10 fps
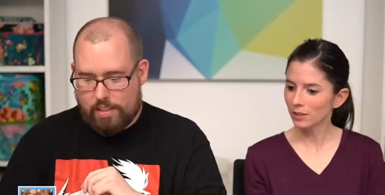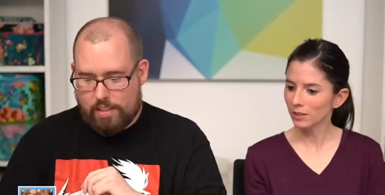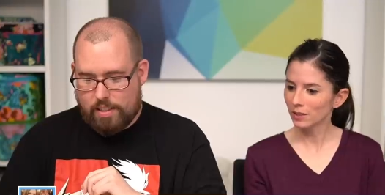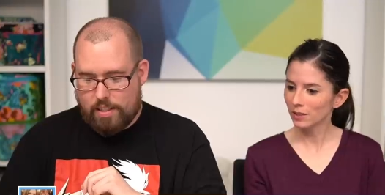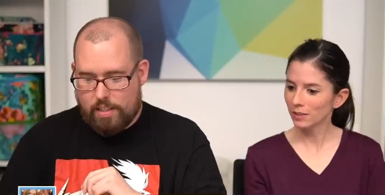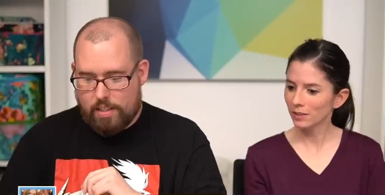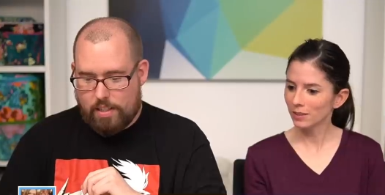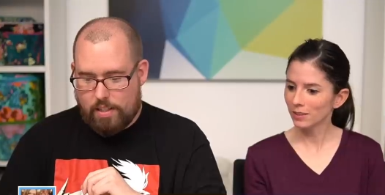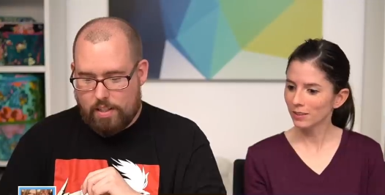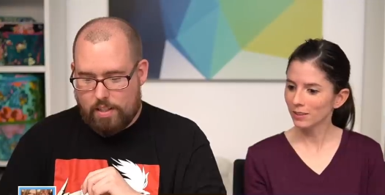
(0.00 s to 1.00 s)

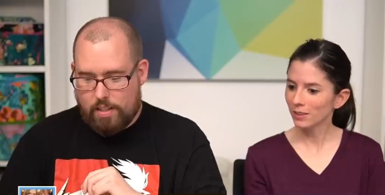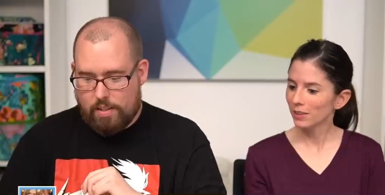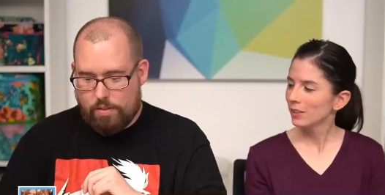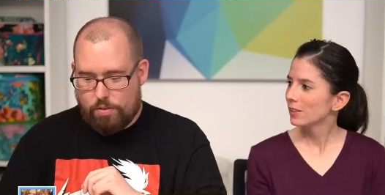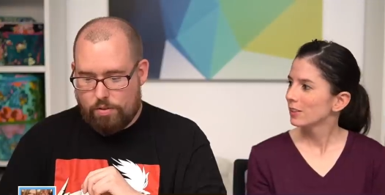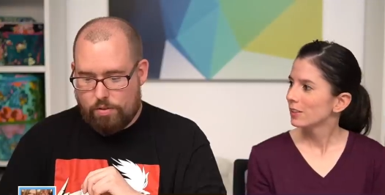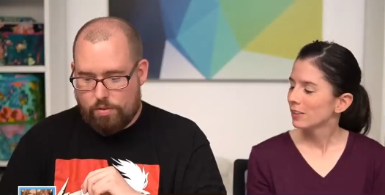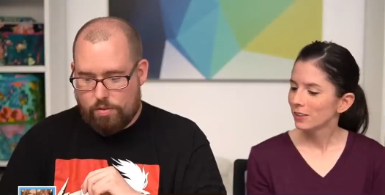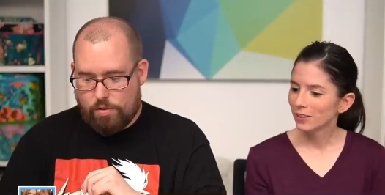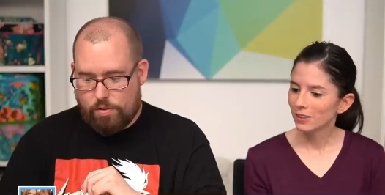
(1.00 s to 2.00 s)

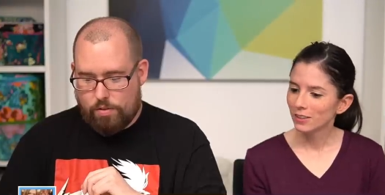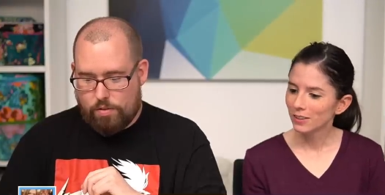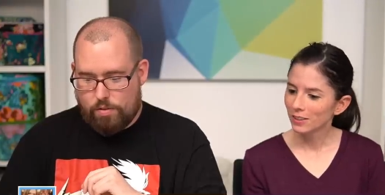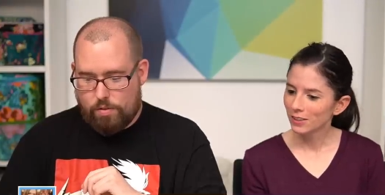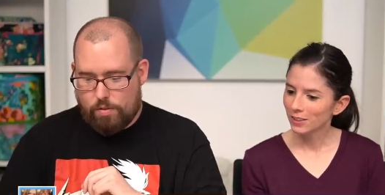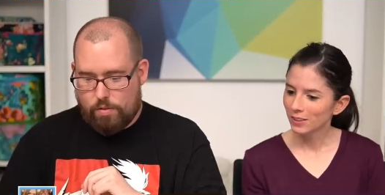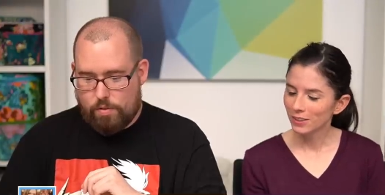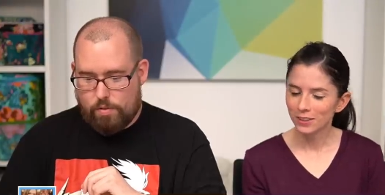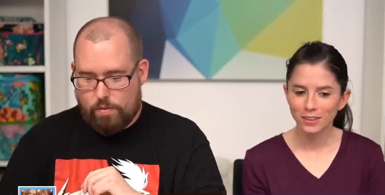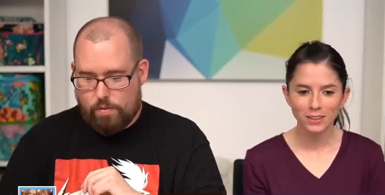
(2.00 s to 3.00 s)

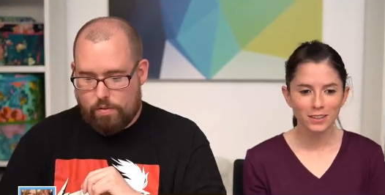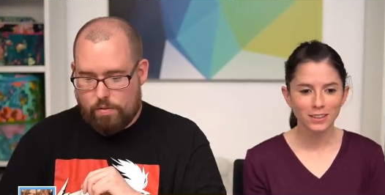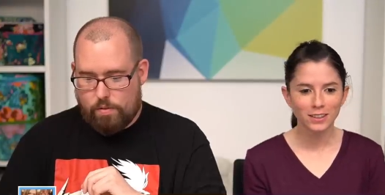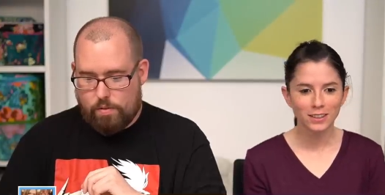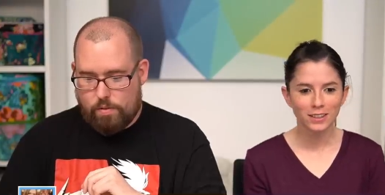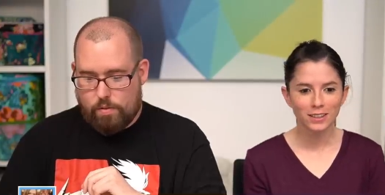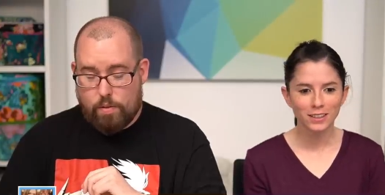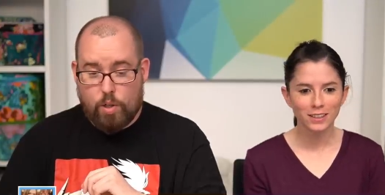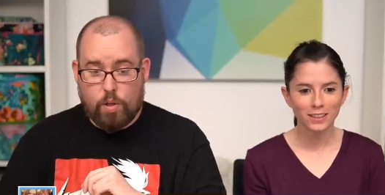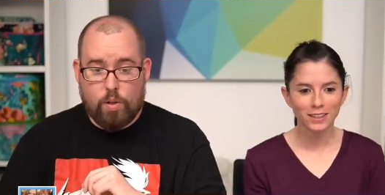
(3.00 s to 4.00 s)

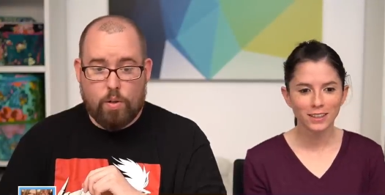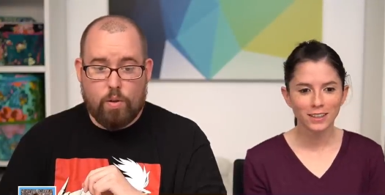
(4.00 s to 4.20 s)
No one is speaking in this clip.